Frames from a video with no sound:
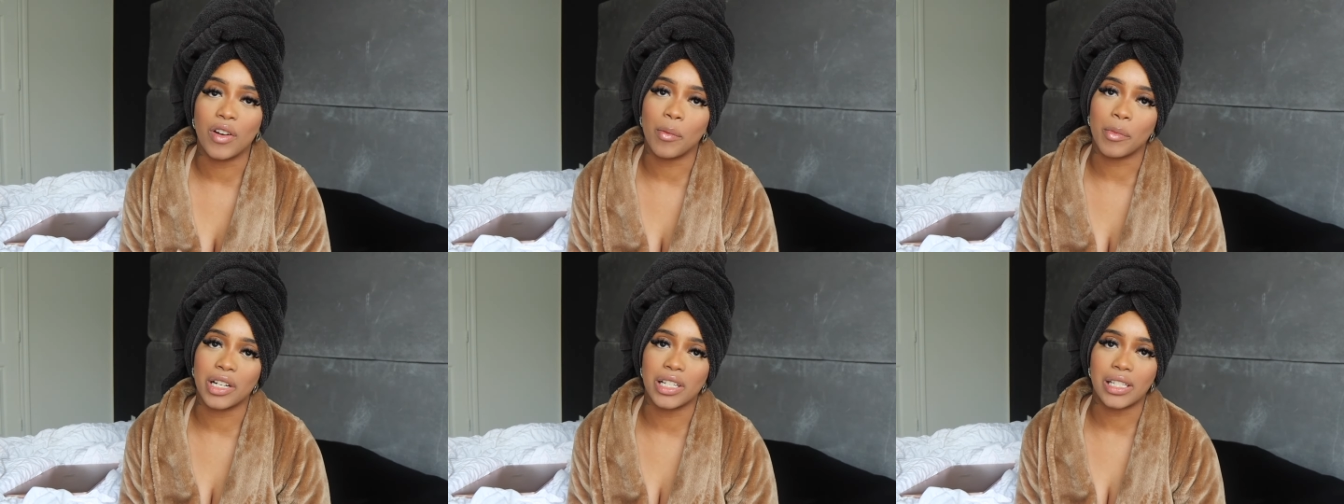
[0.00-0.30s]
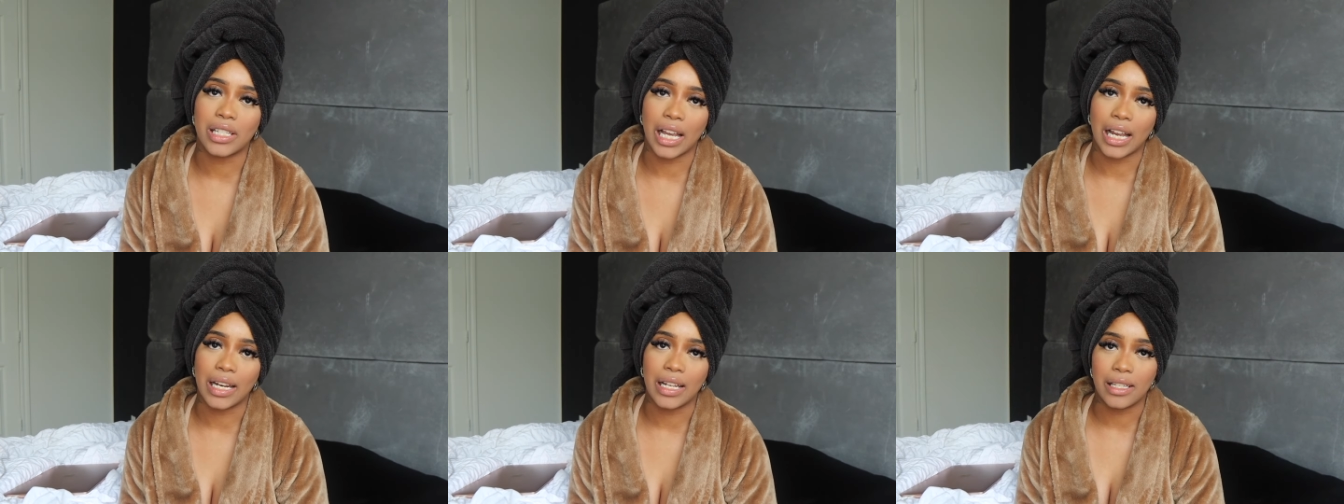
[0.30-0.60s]
a
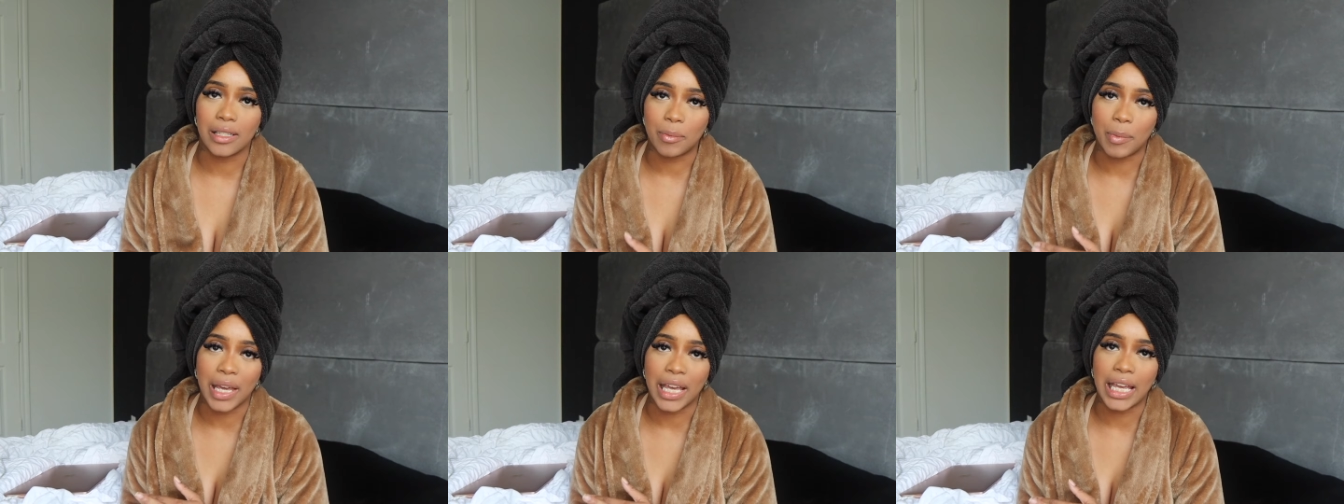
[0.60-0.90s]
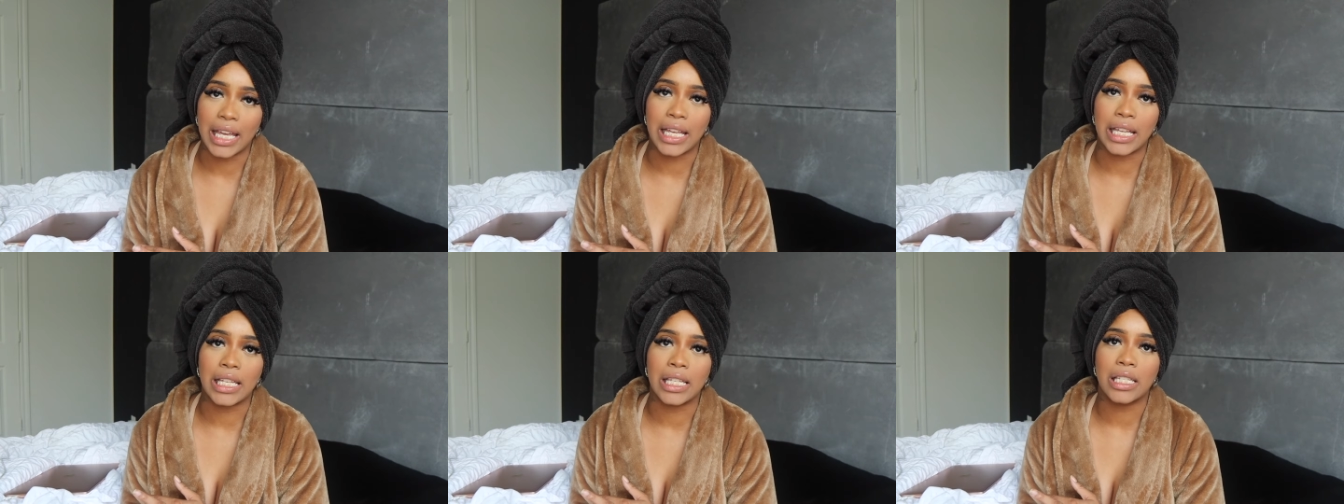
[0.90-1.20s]

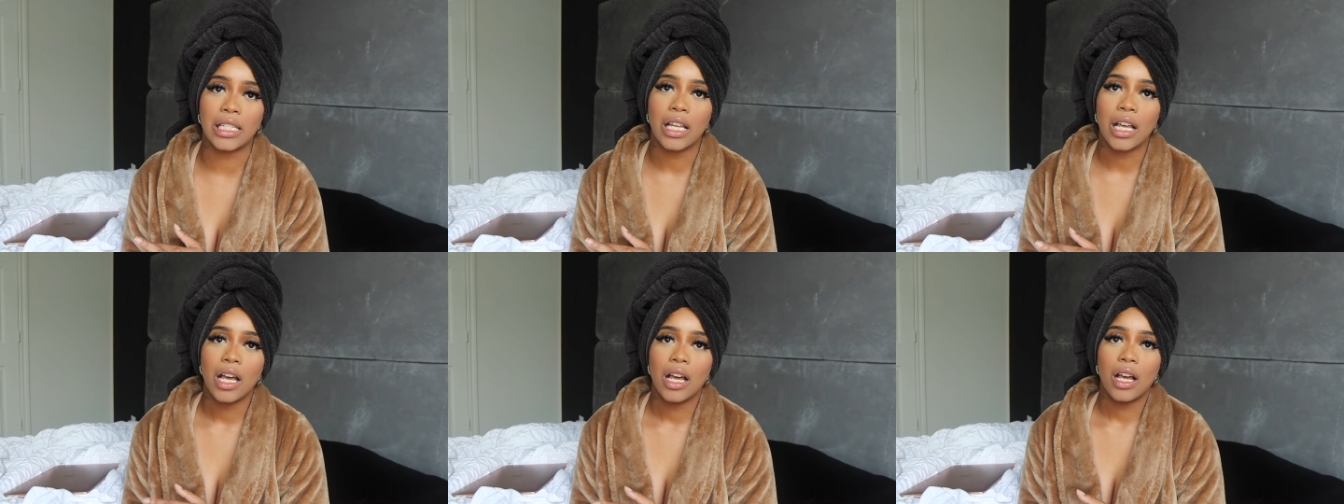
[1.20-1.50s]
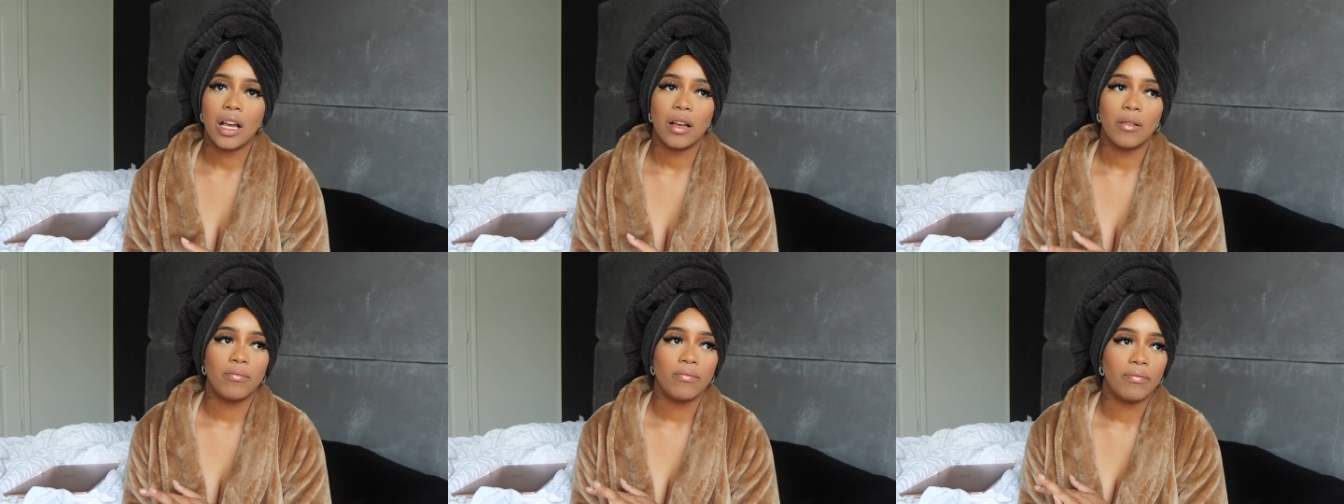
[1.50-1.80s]
Mercedes-Benz
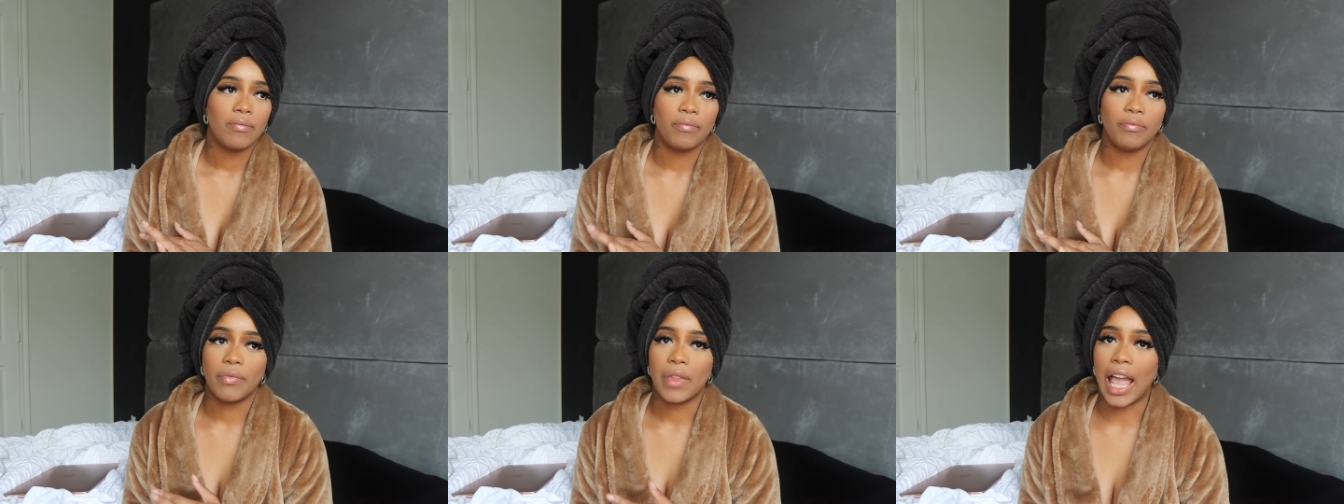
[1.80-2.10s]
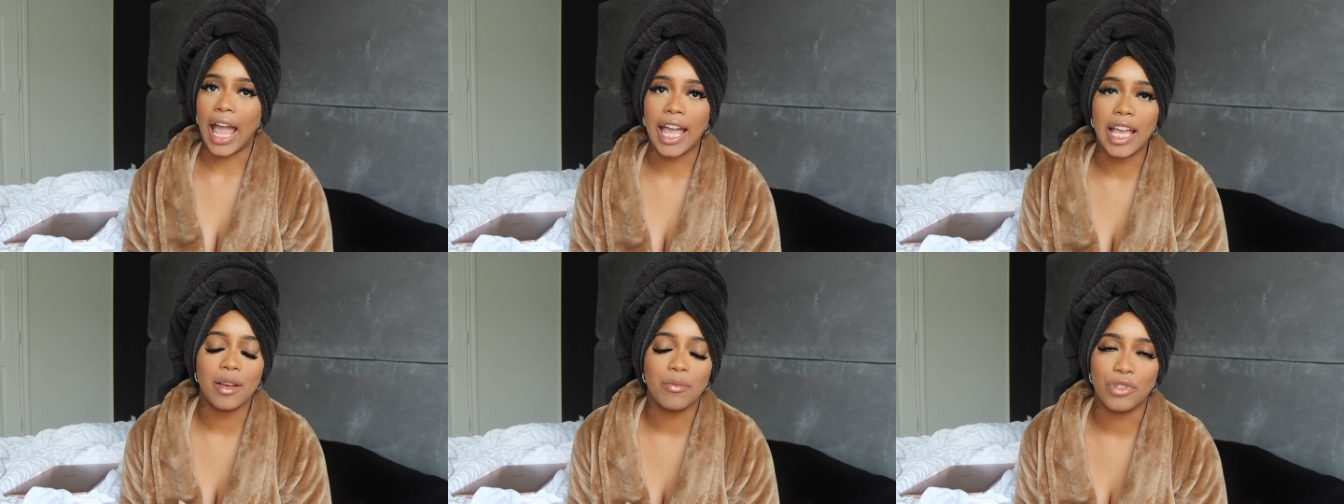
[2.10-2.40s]

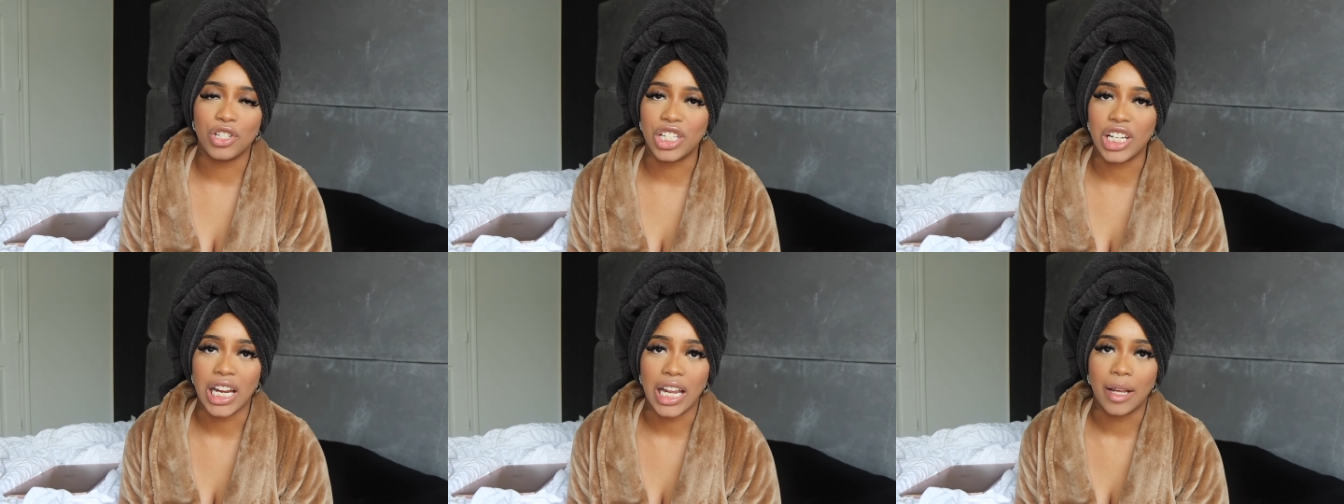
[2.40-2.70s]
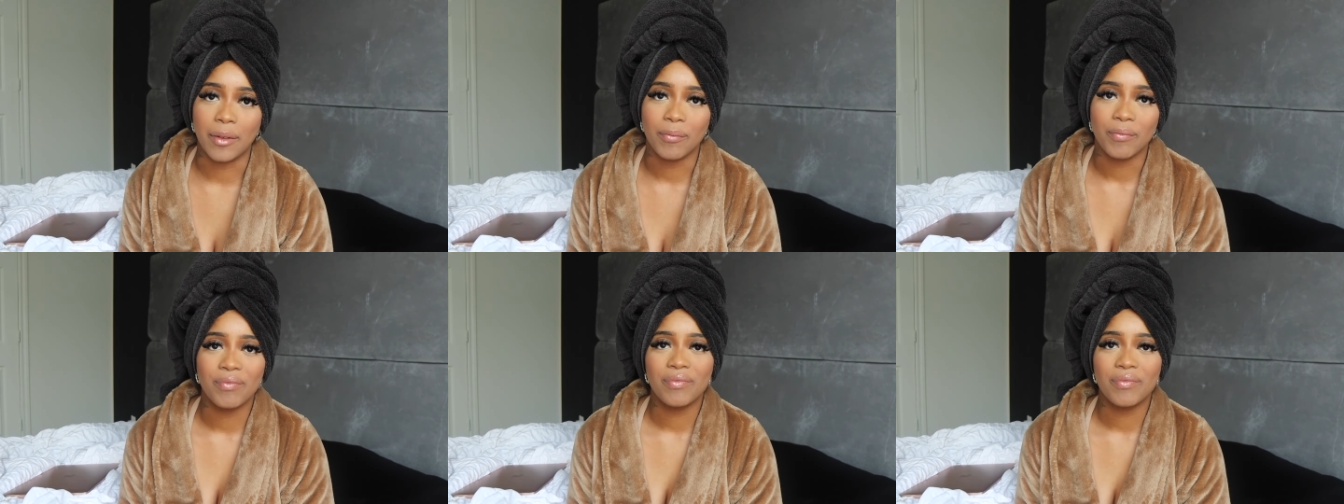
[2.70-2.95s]
A M G.